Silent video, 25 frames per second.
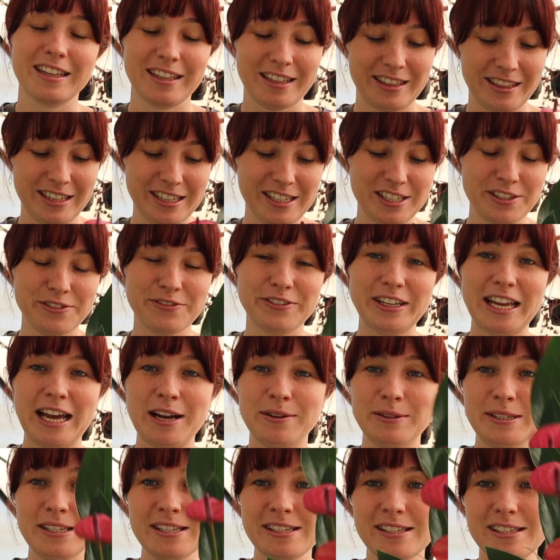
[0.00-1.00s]
these
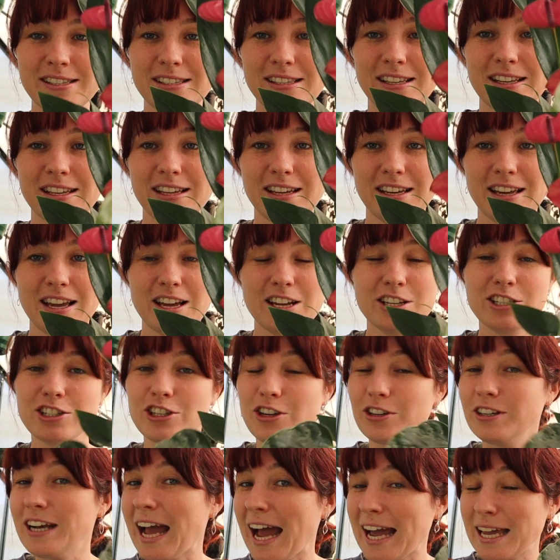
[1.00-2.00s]
flowers.
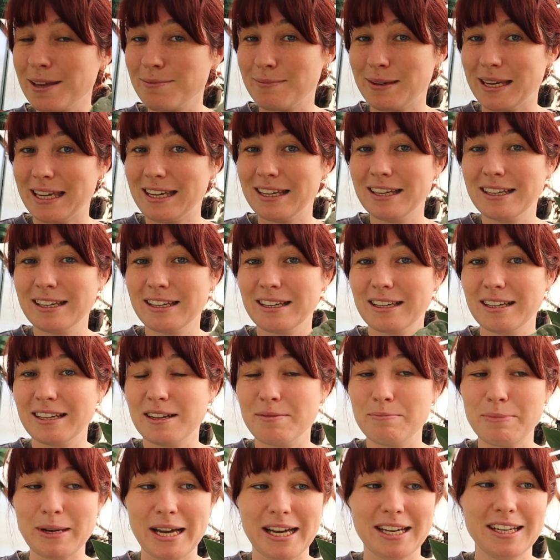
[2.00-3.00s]
Don't hate me,
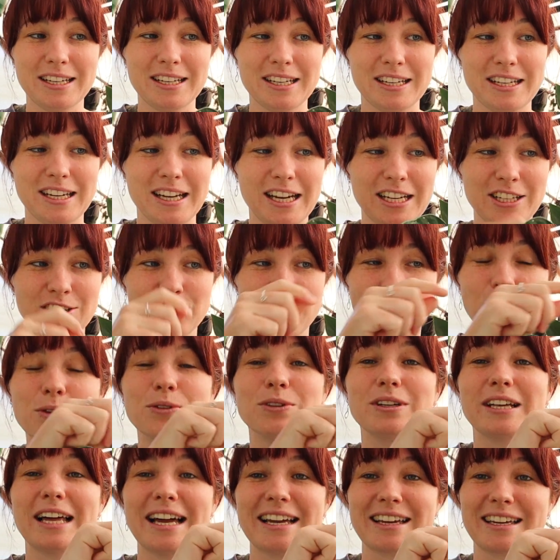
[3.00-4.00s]
but I
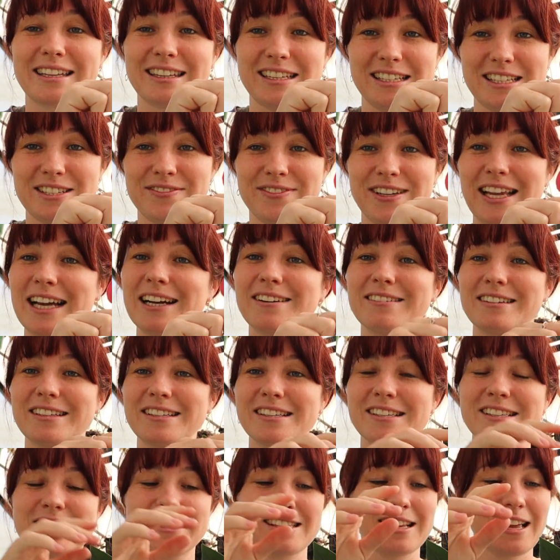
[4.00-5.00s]
don't like these
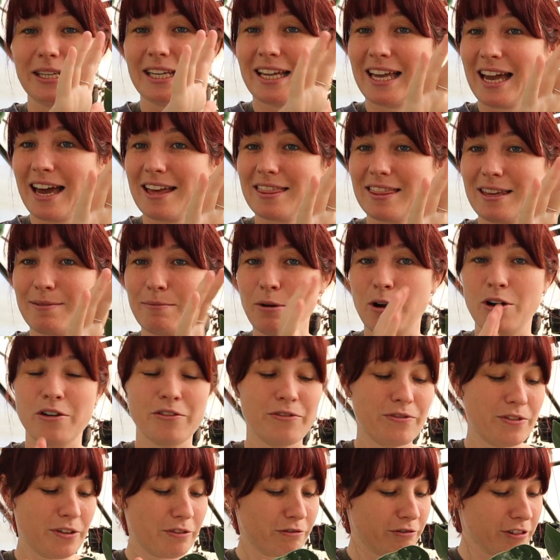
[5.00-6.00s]
flowers. I'm going to cut them
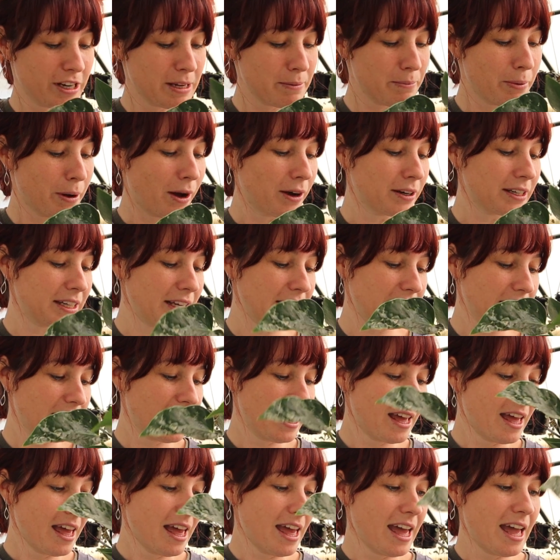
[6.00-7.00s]
off, repot it,
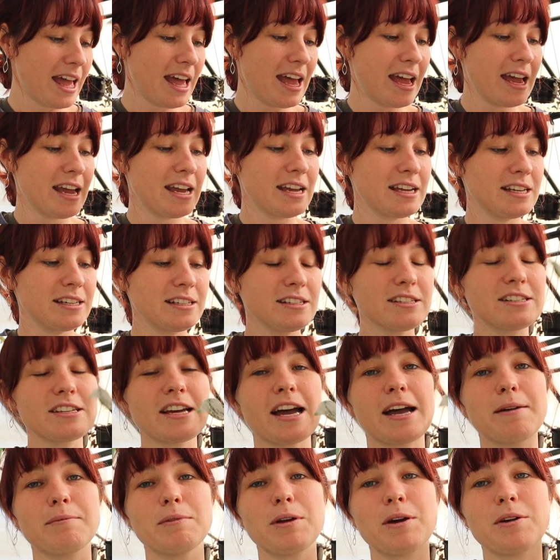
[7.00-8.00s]
and
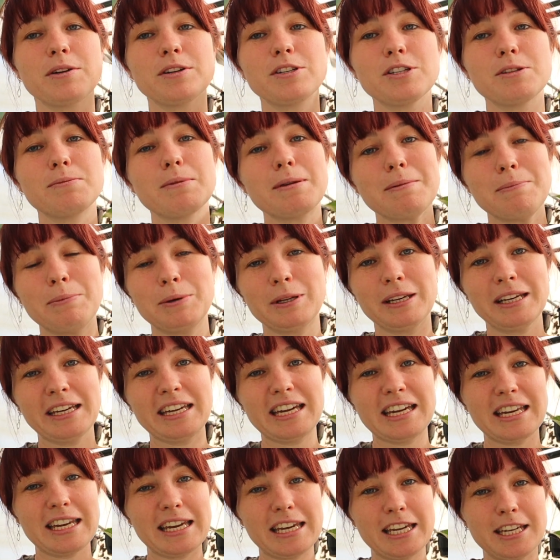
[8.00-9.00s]
I'm going to be putting
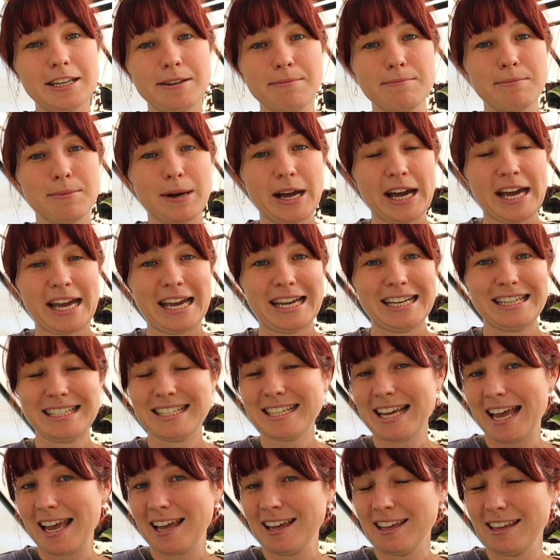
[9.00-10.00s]
it in my
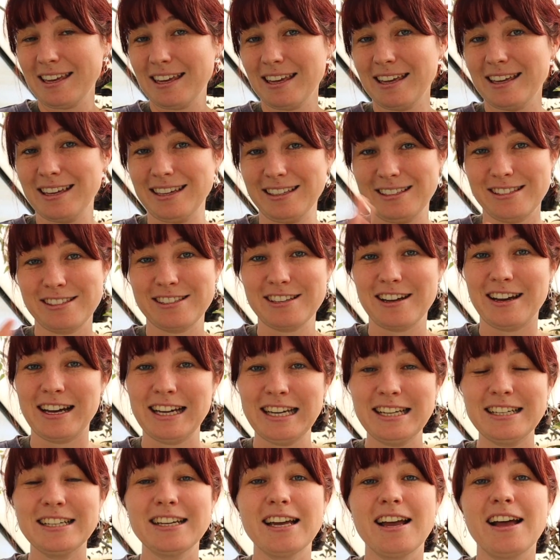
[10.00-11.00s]
tank
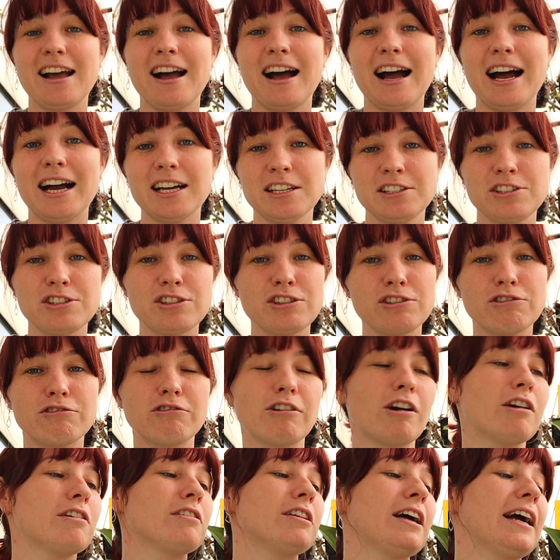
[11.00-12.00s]
inside under the
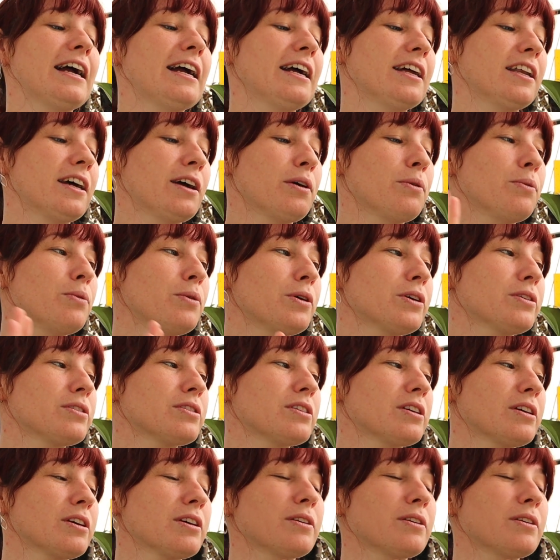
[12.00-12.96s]
grow light, and I want